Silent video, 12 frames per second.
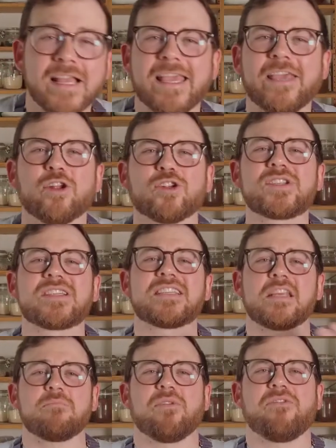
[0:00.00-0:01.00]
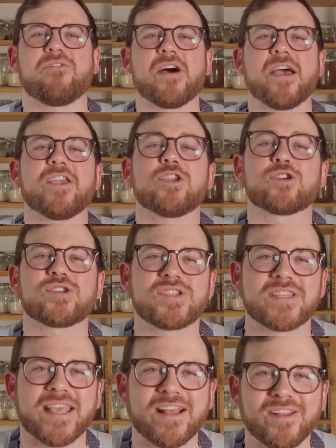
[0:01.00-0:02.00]
It'll simplify your
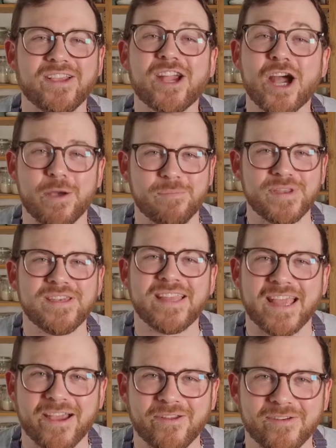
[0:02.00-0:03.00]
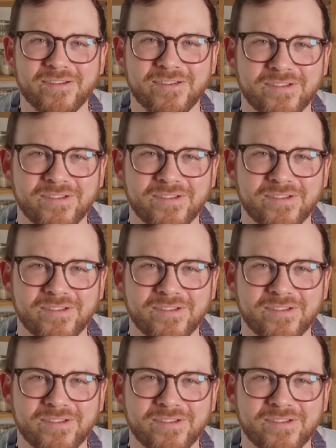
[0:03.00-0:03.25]
scaling up and down.